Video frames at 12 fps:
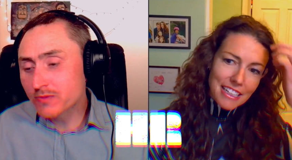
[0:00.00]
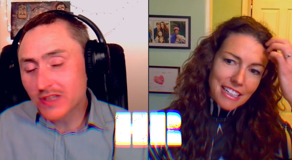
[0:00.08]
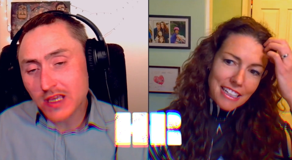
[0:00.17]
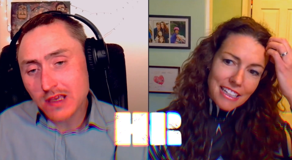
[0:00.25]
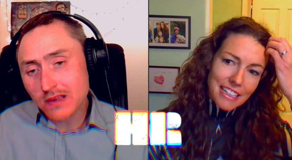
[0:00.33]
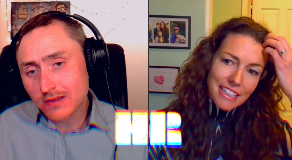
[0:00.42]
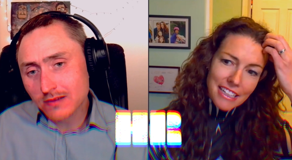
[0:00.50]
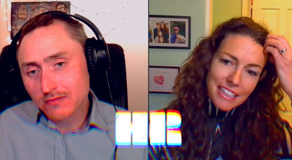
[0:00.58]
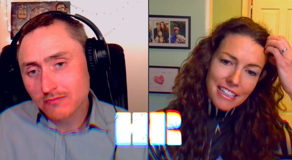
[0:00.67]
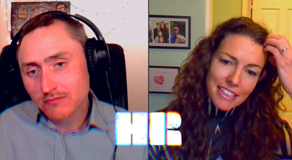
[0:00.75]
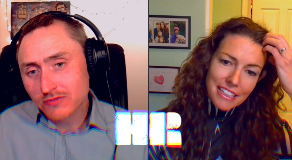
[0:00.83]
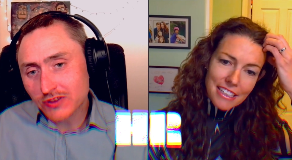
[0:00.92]
Speaker 1: eat
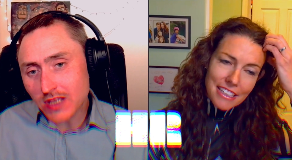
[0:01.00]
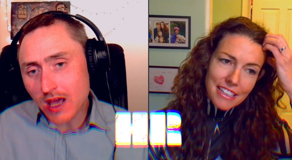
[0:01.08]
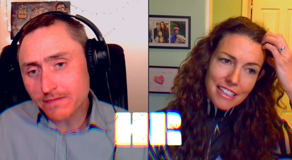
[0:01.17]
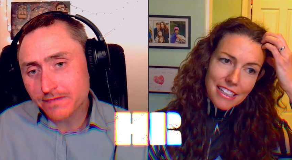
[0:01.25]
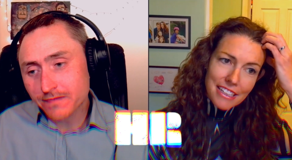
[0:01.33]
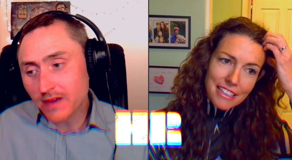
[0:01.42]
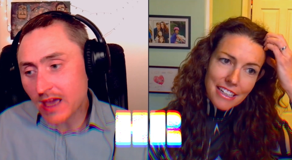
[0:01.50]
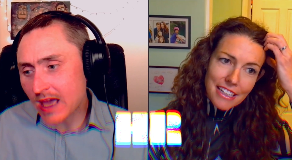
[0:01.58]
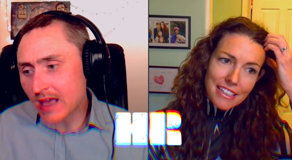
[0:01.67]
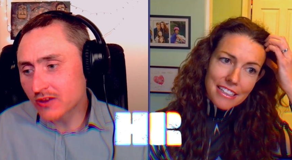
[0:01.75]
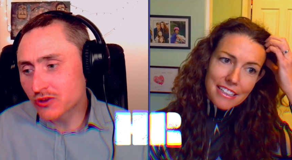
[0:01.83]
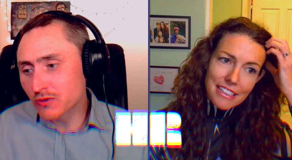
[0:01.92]
stuff?
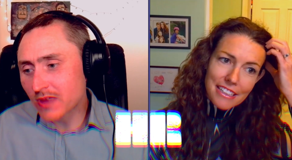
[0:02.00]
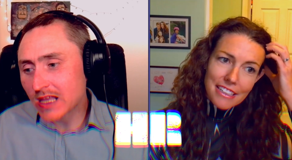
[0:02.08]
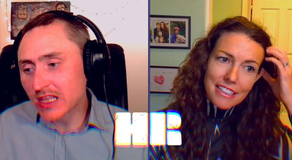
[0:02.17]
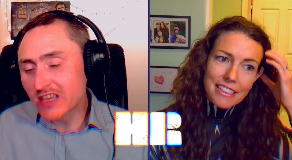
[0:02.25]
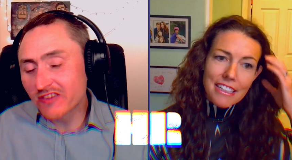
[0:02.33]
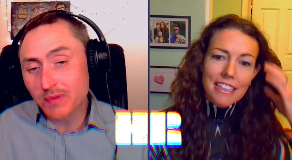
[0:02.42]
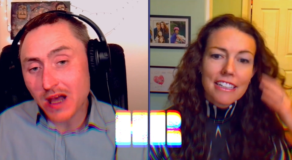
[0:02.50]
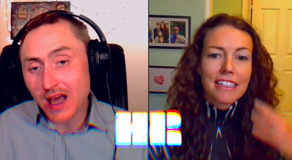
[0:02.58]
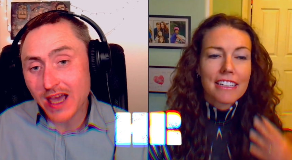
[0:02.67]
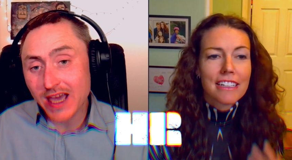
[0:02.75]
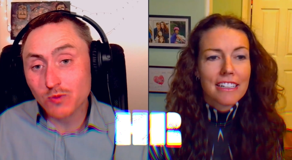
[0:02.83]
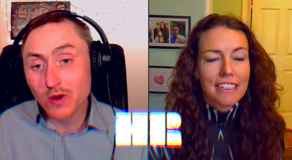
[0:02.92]
And do they leave
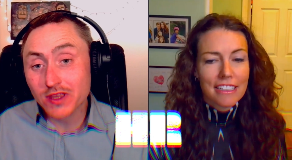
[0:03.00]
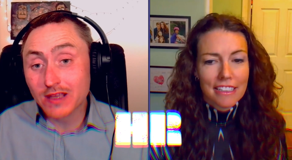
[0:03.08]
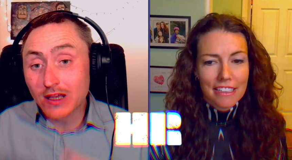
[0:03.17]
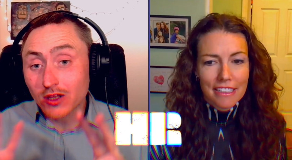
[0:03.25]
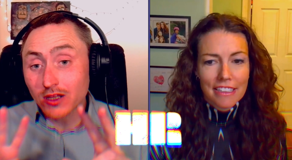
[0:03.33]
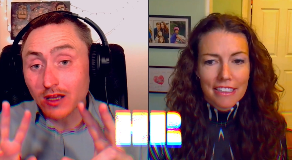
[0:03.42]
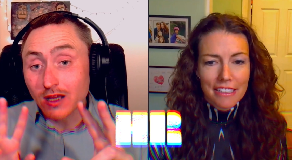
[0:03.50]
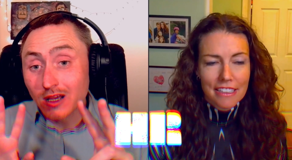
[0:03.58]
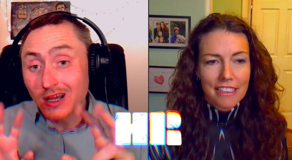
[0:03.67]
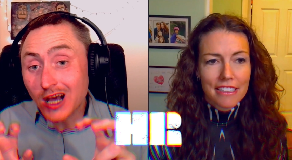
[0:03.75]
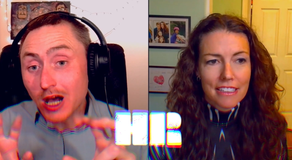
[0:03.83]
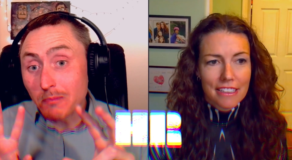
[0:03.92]
behind yeah. what they call a,
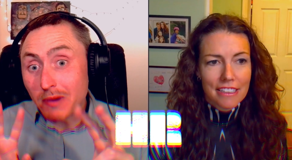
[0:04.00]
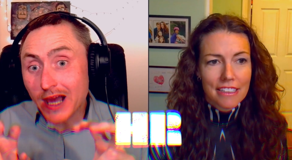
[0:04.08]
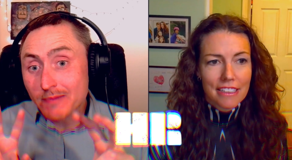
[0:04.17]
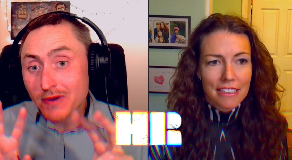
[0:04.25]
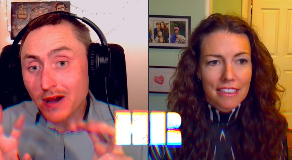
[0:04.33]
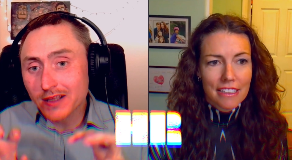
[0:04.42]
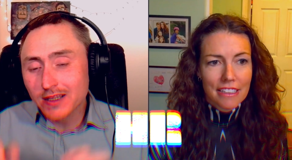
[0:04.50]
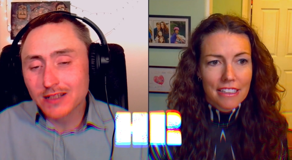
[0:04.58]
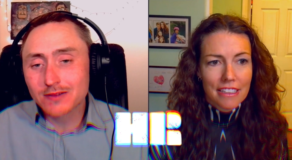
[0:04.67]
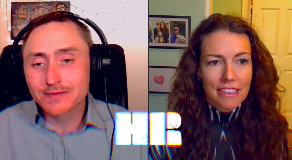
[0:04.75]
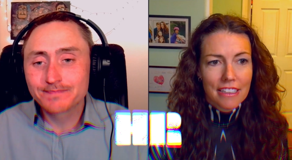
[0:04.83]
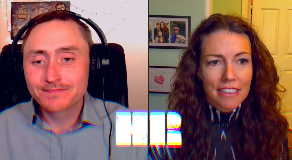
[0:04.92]
a
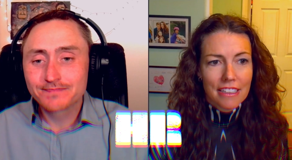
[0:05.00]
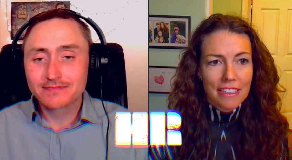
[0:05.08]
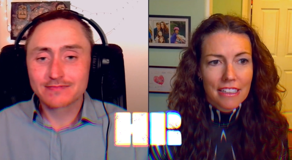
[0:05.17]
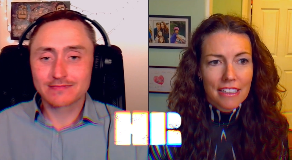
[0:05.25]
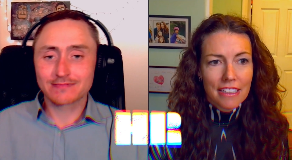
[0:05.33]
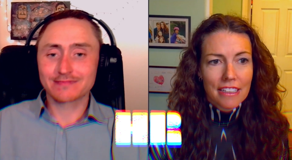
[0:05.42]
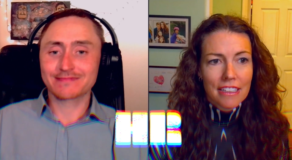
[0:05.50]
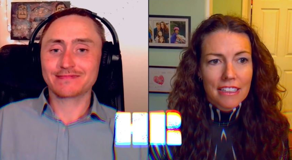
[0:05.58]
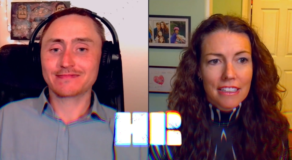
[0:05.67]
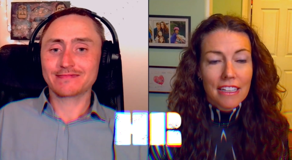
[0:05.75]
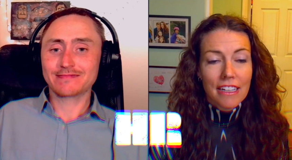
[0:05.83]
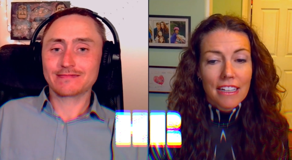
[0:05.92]
byproduct?
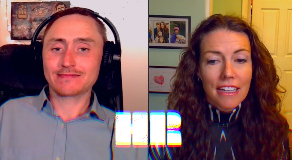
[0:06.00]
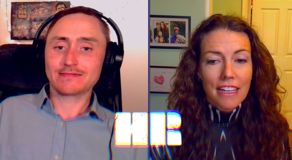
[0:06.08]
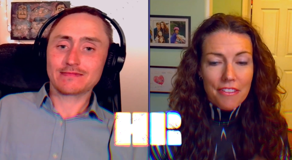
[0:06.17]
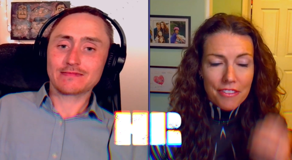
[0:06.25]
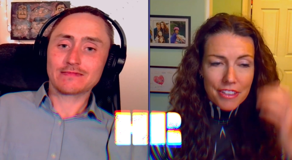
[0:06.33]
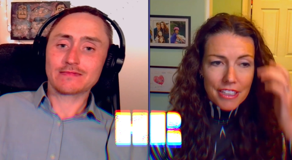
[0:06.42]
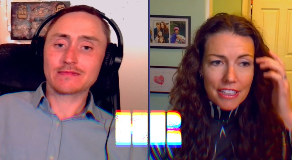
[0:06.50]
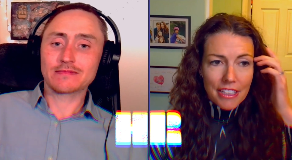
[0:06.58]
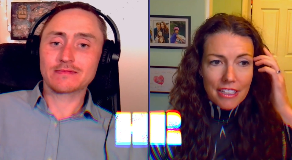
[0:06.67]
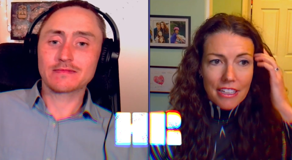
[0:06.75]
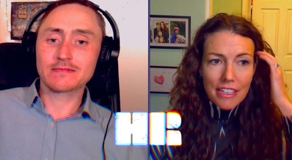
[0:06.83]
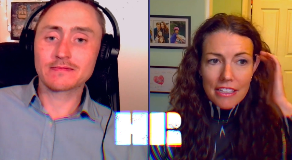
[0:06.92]
Speaker 2: Yeah,
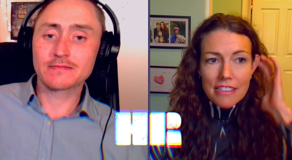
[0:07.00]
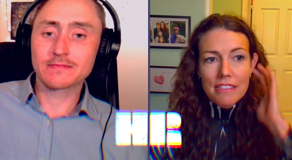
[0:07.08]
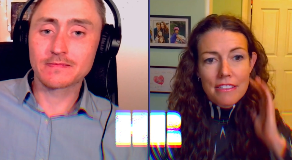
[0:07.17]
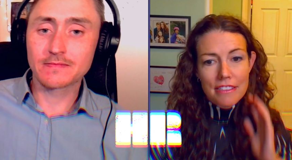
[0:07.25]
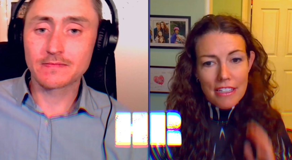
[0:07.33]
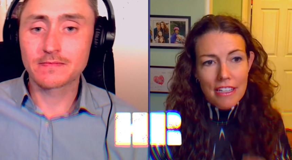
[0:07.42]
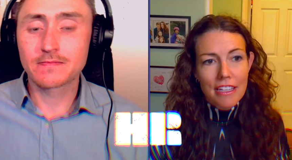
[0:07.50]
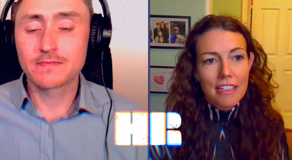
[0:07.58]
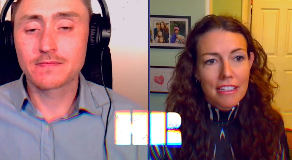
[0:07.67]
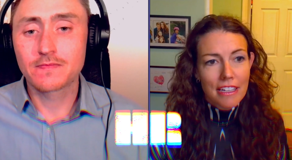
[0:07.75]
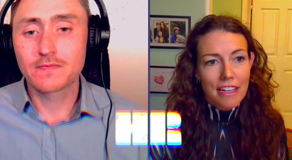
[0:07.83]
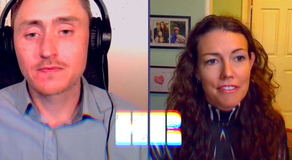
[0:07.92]
everything needs
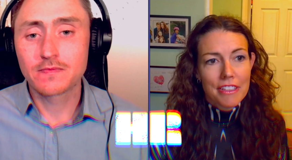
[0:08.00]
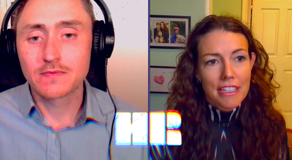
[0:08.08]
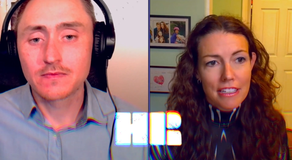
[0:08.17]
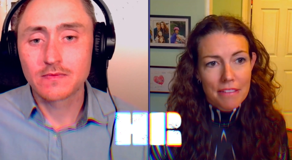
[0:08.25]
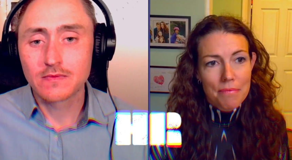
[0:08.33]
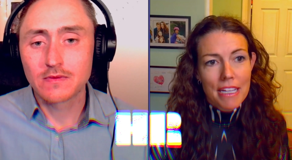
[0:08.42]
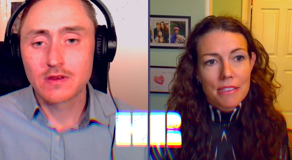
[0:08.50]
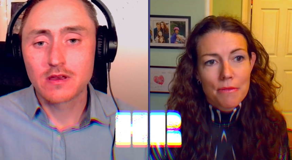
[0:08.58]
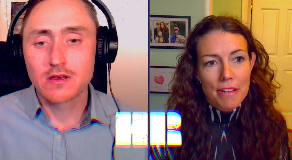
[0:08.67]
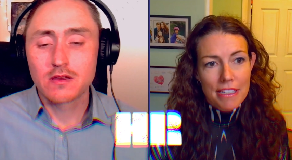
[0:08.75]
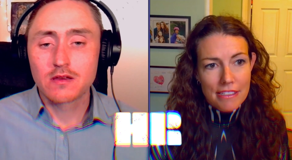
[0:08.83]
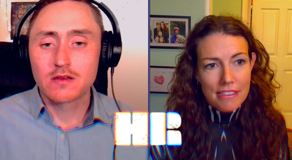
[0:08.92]
to eat and
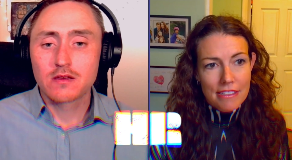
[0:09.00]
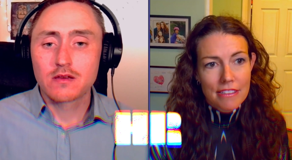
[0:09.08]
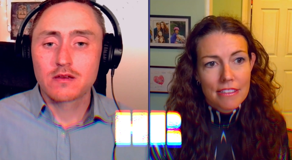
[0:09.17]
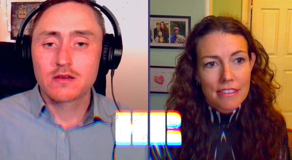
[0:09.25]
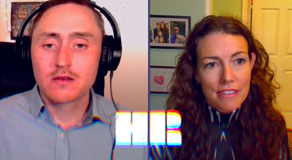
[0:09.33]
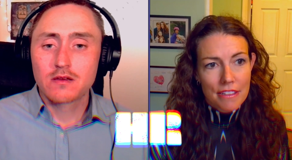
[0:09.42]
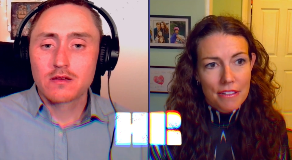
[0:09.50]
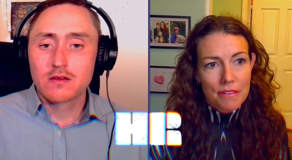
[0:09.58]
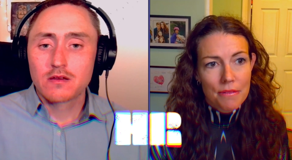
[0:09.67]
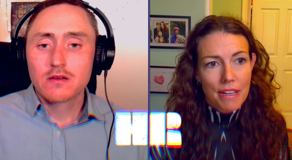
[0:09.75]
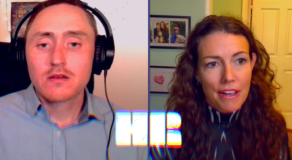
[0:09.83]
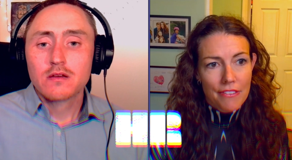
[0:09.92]
everything makes waste.
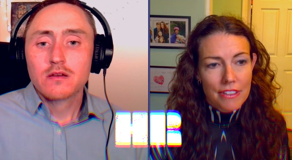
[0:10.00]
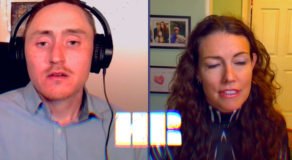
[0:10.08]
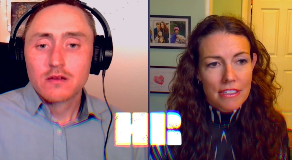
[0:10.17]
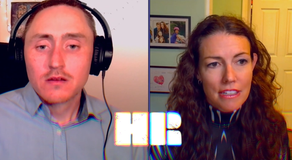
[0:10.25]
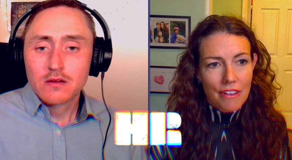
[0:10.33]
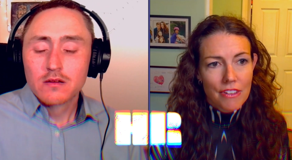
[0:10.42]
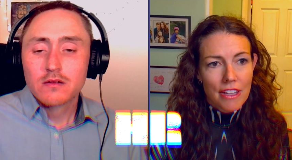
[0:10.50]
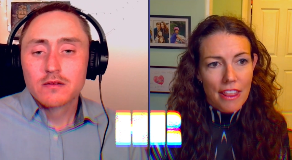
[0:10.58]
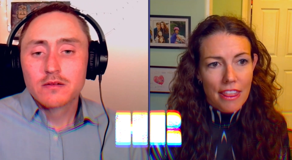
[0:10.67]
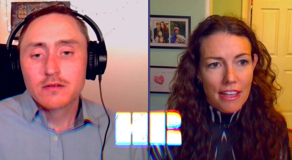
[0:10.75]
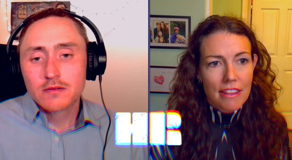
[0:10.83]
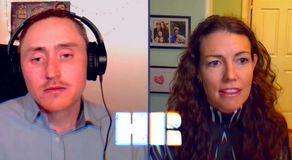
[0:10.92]
So we haven't
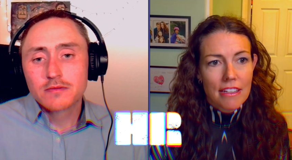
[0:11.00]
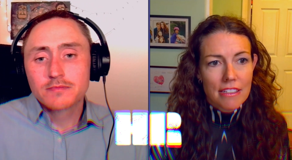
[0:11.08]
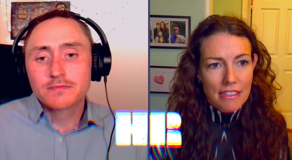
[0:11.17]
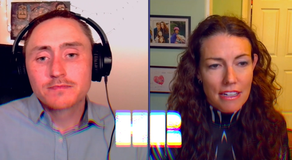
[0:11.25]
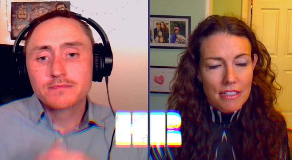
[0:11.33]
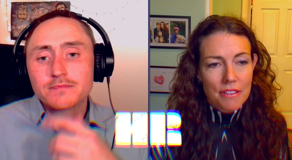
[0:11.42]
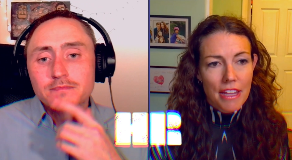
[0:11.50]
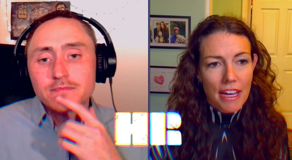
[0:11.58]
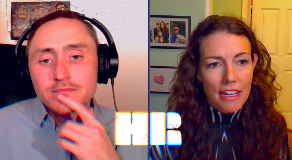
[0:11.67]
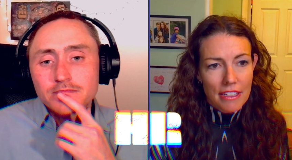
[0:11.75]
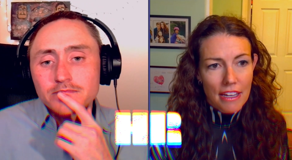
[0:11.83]
discovered a thing that does not do